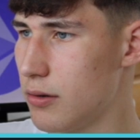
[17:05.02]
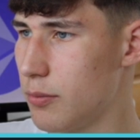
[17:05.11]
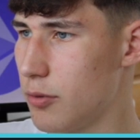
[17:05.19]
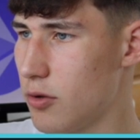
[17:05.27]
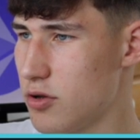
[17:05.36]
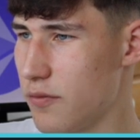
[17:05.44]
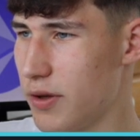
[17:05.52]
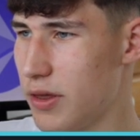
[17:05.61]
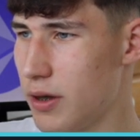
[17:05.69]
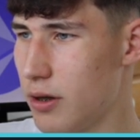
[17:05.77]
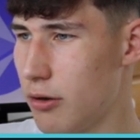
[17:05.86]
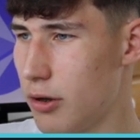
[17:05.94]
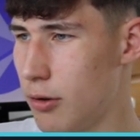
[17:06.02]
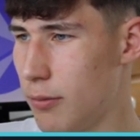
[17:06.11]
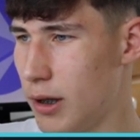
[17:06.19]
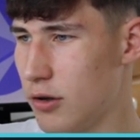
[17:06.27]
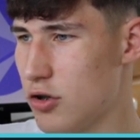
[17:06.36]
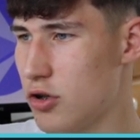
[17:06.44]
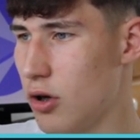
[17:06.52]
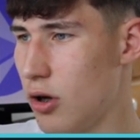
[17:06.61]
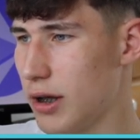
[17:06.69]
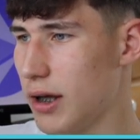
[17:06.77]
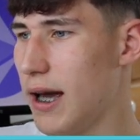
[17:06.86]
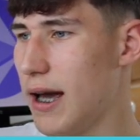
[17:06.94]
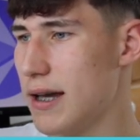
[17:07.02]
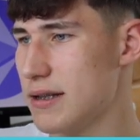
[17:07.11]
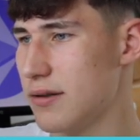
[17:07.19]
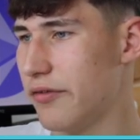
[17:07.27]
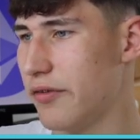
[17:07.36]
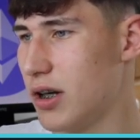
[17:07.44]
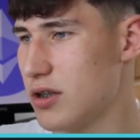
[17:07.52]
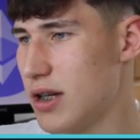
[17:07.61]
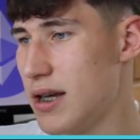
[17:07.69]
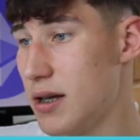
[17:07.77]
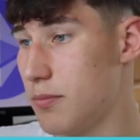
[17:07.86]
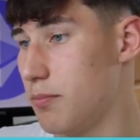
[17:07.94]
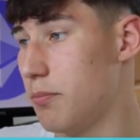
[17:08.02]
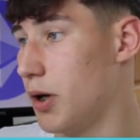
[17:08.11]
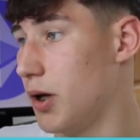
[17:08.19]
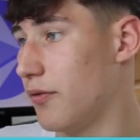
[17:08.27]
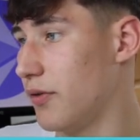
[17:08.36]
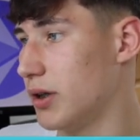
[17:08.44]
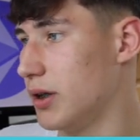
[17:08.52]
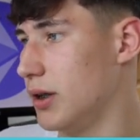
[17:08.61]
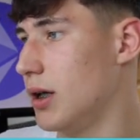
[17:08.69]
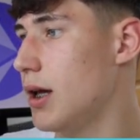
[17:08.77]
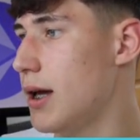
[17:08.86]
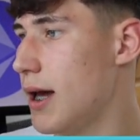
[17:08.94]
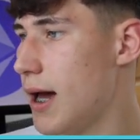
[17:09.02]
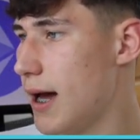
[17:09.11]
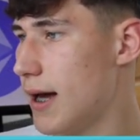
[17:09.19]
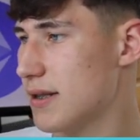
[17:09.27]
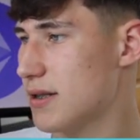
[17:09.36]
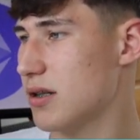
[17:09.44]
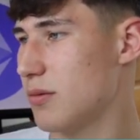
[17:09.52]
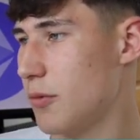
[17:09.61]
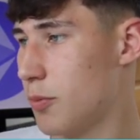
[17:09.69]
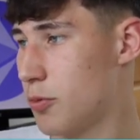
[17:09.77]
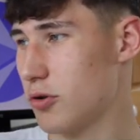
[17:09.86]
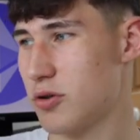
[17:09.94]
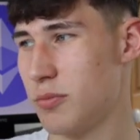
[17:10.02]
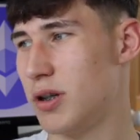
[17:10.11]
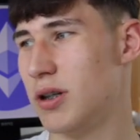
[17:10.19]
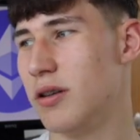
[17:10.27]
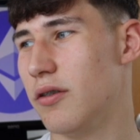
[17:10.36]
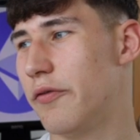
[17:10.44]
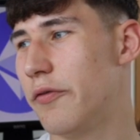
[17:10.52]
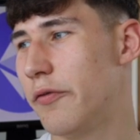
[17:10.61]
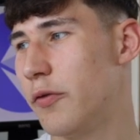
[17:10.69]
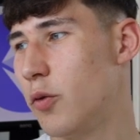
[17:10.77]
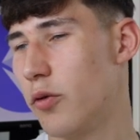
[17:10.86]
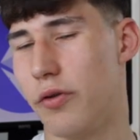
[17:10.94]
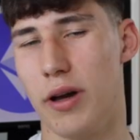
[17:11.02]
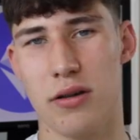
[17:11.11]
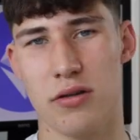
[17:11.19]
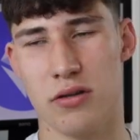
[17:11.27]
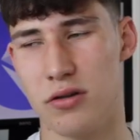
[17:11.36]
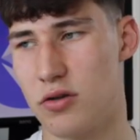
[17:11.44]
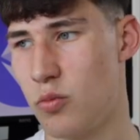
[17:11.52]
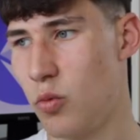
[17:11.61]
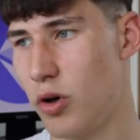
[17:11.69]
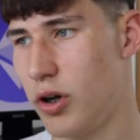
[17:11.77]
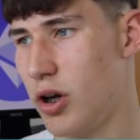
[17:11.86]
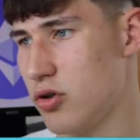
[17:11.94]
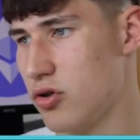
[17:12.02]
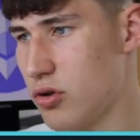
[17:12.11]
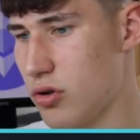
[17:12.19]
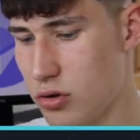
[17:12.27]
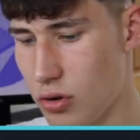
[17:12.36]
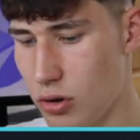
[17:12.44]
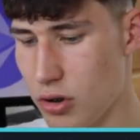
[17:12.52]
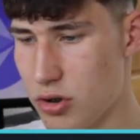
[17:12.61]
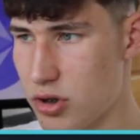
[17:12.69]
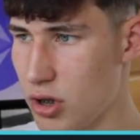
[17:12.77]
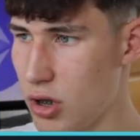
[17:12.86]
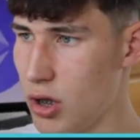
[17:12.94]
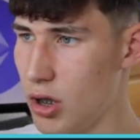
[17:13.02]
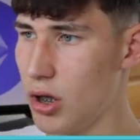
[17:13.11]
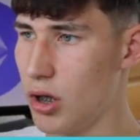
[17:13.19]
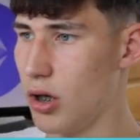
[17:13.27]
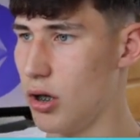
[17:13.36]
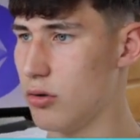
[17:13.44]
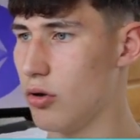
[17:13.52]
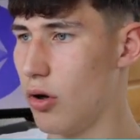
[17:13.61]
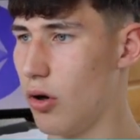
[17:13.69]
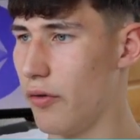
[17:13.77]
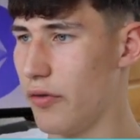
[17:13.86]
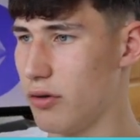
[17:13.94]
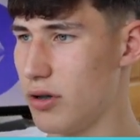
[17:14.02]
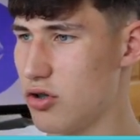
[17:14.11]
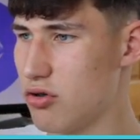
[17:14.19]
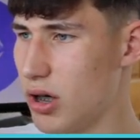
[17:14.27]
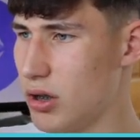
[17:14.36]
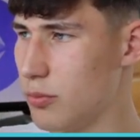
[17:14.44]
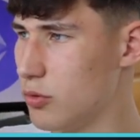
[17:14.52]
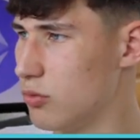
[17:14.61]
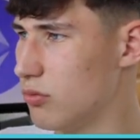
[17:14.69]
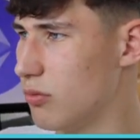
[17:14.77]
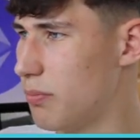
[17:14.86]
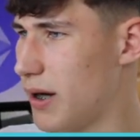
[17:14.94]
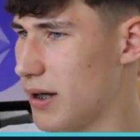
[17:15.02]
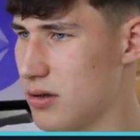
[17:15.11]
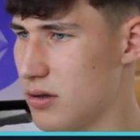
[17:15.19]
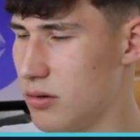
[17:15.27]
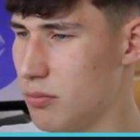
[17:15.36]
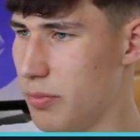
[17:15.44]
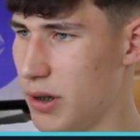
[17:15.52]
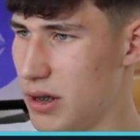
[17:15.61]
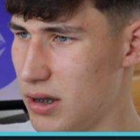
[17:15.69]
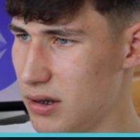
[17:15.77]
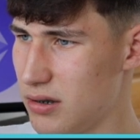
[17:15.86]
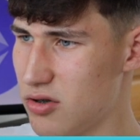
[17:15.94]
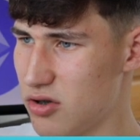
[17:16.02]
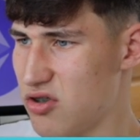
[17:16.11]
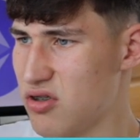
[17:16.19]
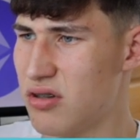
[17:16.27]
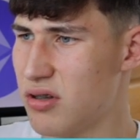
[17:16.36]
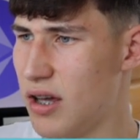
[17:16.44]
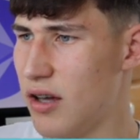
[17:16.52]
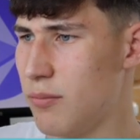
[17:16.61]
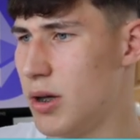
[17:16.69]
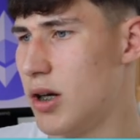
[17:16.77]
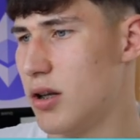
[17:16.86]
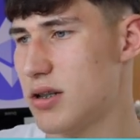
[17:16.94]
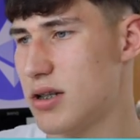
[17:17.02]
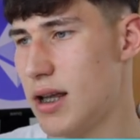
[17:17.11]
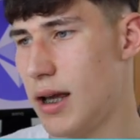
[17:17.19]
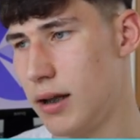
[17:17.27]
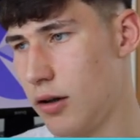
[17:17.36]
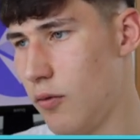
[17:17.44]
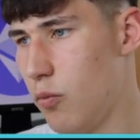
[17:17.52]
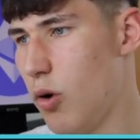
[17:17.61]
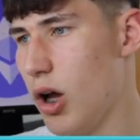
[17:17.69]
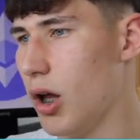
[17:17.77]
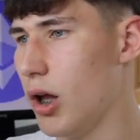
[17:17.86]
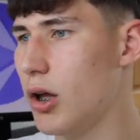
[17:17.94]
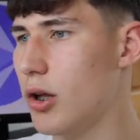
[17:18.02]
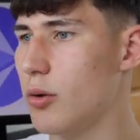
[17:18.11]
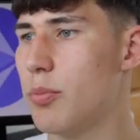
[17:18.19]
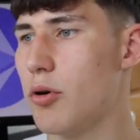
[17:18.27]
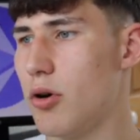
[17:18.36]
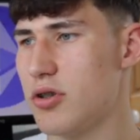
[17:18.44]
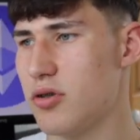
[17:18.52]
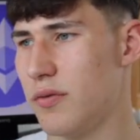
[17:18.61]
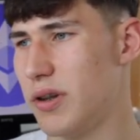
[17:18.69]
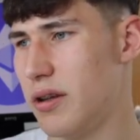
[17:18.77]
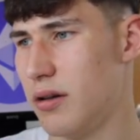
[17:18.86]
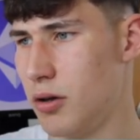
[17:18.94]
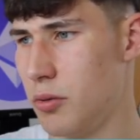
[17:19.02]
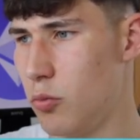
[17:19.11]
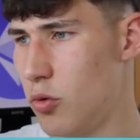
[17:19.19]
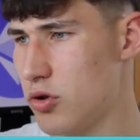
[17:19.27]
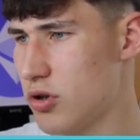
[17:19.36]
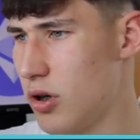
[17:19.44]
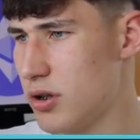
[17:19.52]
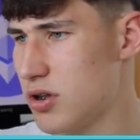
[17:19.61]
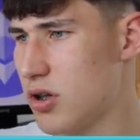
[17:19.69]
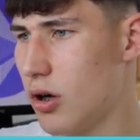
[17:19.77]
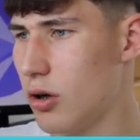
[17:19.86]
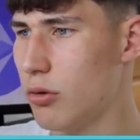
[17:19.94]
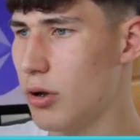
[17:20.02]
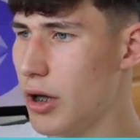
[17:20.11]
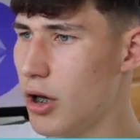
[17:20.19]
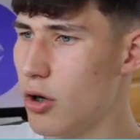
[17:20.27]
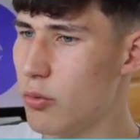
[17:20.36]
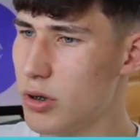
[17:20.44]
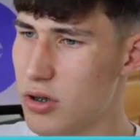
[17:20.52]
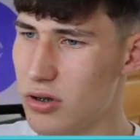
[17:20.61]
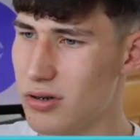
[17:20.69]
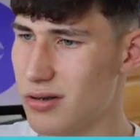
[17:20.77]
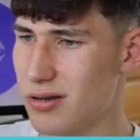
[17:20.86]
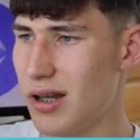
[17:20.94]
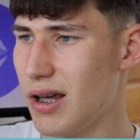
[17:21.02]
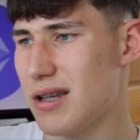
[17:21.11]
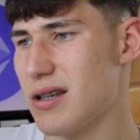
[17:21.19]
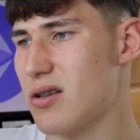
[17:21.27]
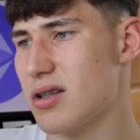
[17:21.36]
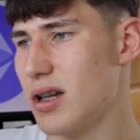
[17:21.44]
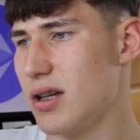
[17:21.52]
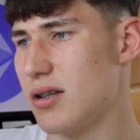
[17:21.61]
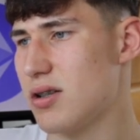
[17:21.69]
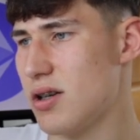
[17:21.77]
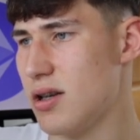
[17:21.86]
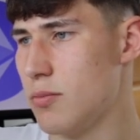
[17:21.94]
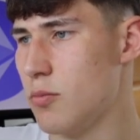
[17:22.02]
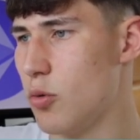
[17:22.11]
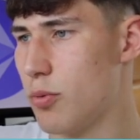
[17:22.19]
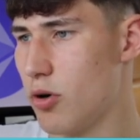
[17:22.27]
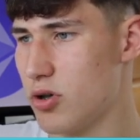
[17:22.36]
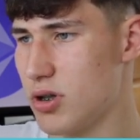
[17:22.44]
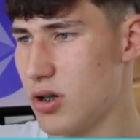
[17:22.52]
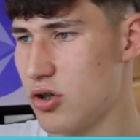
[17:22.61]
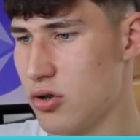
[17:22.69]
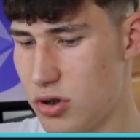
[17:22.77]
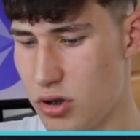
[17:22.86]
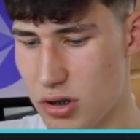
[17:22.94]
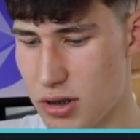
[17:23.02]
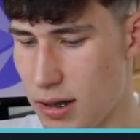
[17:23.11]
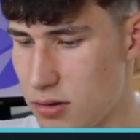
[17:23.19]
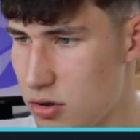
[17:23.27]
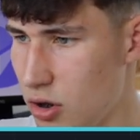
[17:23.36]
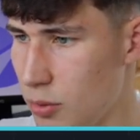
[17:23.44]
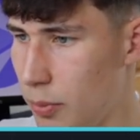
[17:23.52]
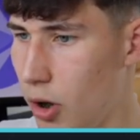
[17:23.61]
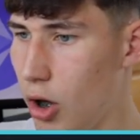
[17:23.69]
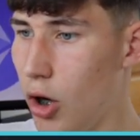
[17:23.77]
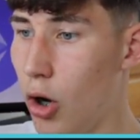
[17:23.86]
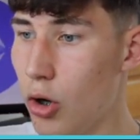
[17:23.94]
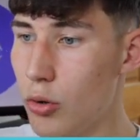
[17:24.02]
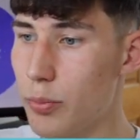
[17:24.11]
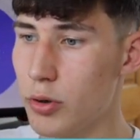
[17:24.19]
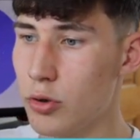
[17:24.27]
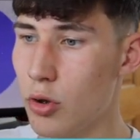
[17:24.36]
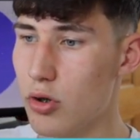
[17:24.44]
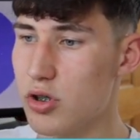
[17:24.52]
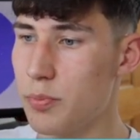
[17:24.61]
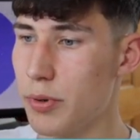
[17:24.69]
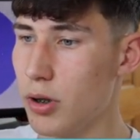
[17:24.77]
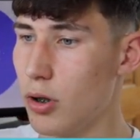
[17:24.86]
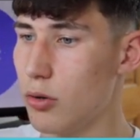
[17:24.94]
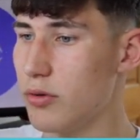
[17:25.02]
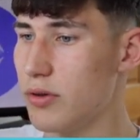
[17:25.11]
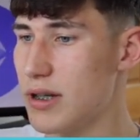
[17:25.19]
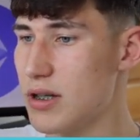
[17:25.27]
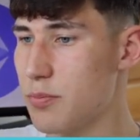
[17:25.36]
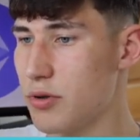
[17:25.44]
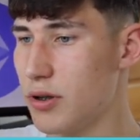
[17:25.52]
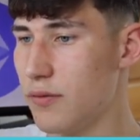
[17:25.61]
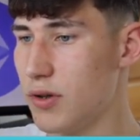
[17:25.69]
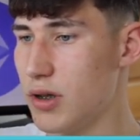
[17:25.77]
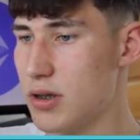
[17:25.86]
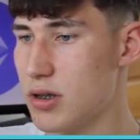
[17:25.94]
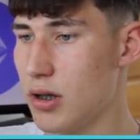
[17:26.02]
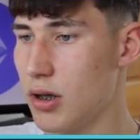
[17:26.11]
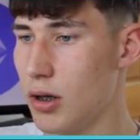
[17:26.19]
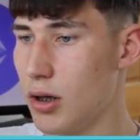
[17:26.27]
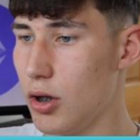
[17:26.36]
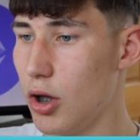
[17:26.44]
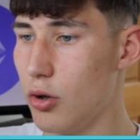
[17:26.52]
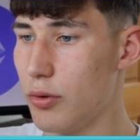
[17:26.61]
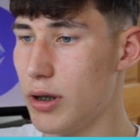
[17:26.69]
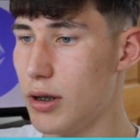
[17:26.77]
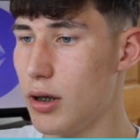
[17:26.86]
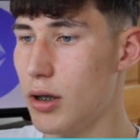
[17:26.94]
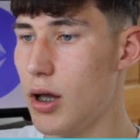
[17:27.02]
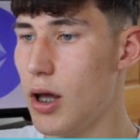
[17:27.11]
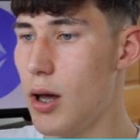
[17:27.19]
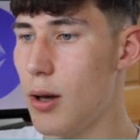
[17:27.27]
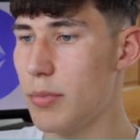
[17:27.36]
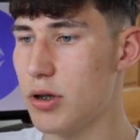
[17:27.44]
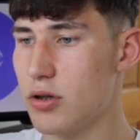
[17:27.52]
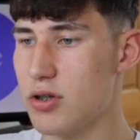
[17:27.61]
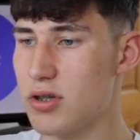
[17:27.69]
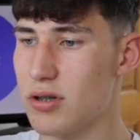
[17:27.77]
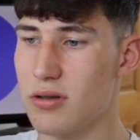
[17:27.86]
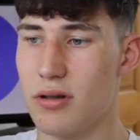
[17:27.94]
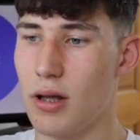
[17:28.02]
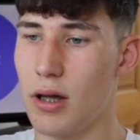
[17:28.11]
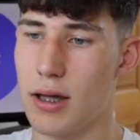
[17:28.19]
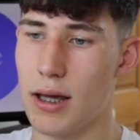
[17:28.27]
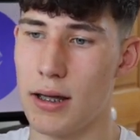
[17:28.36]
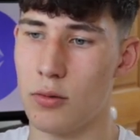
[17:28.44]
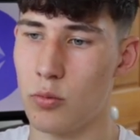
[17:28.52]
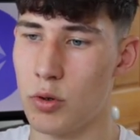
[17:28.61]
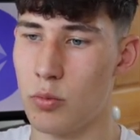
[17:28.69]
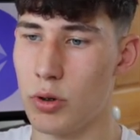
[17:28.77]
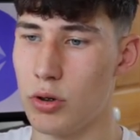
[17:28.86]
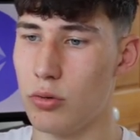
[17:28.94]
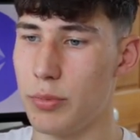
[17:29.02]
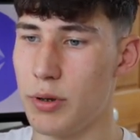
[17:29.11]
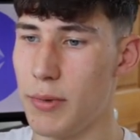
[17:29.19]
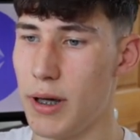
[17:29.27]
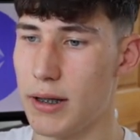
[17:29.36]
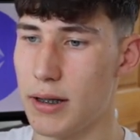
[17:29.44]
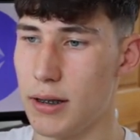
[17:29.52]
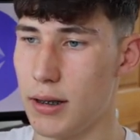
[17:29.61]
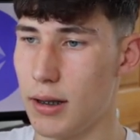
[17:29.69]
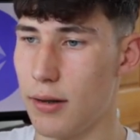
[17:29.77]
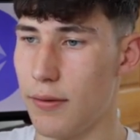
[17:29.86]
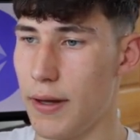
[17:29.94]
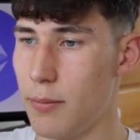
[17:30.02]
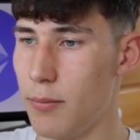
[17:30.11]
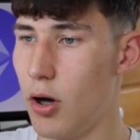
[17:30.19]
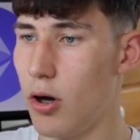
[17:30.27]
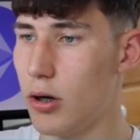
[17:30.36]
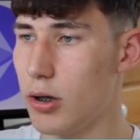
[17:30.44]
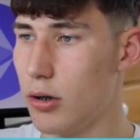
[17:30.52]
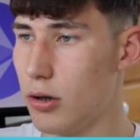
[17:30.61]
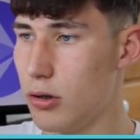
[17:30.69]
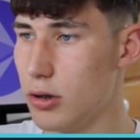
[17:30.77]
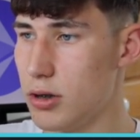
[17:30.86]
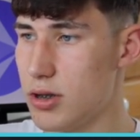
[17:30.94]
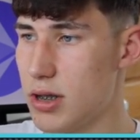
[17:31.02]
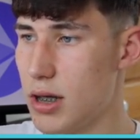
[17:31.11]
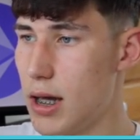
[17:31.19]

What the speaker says: the price of Ethereum, and the target has in fact hit perfectly at approximately $4,100. Not a very tradable pattern, but it just gave me an understanding of where the price of Ethereum was going to go. We could, as I say, see more price action to the downside, but I hope not below this previous low here, because again we will be making them higher highs